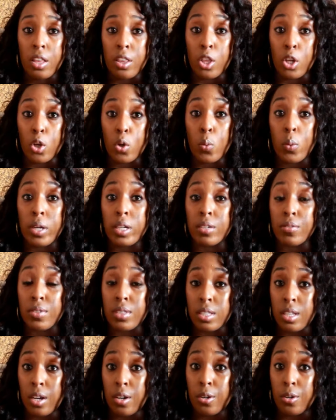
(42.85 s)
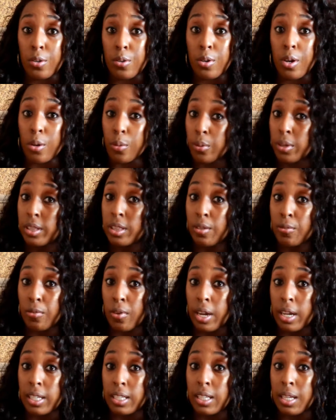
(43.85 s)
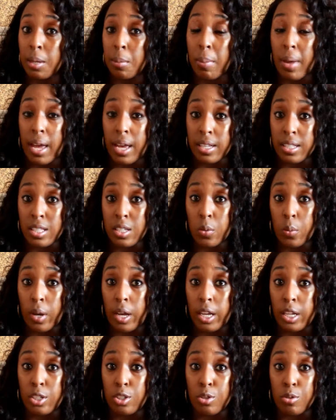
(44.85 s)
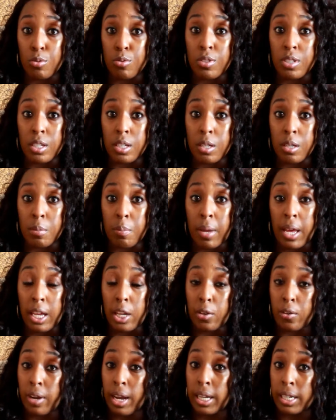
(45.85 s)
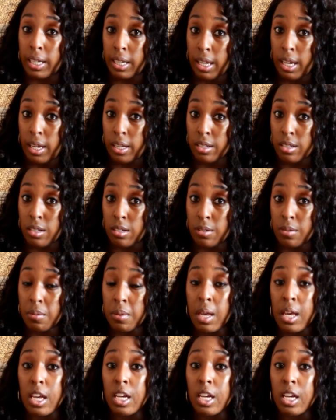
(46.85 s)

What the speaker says: the Queen of Soul, Aretha Franklin, passed away due to pancreatic cancer.